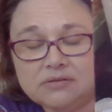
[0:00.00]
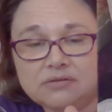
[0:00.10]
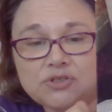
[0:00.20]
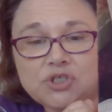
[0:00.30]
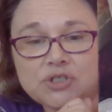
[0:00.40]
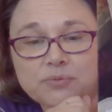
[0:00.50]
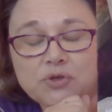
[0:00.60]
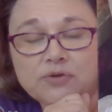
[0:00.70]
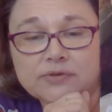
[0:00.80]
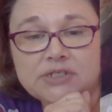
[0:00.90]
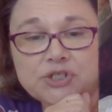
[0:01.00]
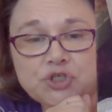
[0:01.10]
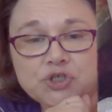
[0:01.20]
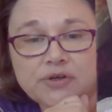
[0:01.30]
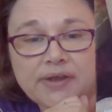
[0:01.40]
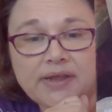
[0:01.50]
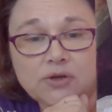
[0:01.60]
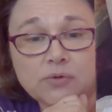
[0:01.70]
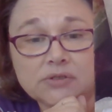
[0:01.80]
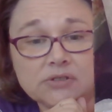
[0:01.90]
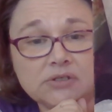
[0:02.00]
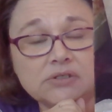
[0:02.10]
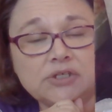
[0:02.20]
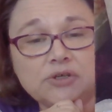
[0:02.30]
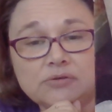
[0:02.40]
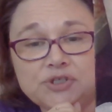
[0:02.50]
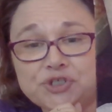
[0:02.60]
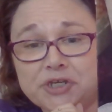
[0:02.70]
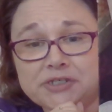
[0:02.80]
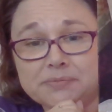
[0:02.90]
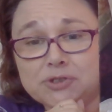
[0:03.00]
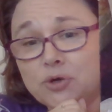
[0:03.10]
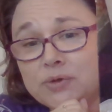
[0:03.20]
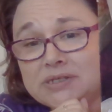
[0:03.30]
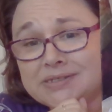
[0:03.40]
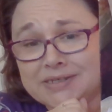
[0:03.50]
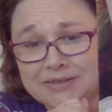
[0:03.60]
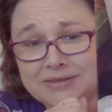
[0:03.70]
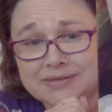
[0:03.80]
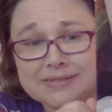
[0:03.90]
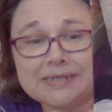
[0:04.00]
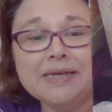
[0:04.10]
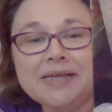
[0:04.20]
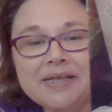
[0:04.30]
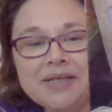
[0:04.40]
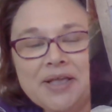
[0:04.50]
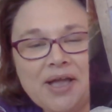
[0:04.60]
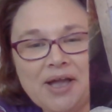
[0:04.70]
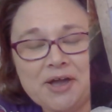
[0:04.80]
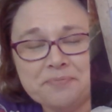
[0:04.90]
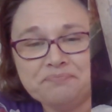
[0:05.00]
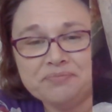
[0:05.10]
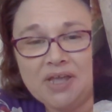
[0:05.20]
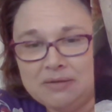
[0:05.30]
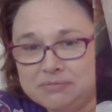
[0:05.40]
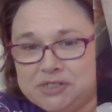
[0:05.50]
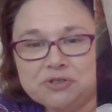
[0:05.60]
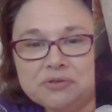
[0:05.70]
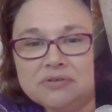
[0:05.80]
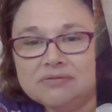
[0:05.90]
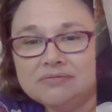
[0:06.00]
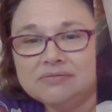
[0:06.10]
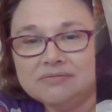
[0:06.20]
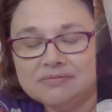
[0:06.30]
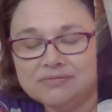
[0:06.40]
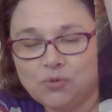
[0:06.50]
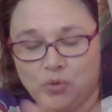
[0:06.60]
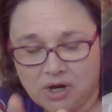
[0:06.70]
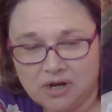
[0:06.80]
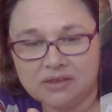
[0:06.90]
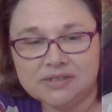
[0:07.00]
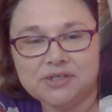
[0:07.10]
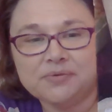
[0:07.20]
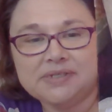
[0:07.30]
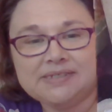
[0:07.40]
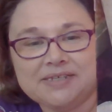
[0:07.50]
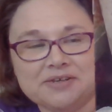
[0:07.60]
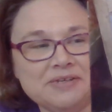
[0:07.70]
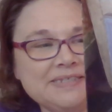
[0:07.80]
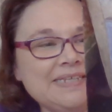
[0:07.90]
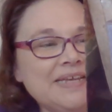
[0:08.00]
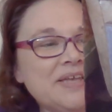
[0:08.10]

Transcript: She's a beautiful stitcher and quilter, so she's got some sewing skills. I'm still working on the sewing skills.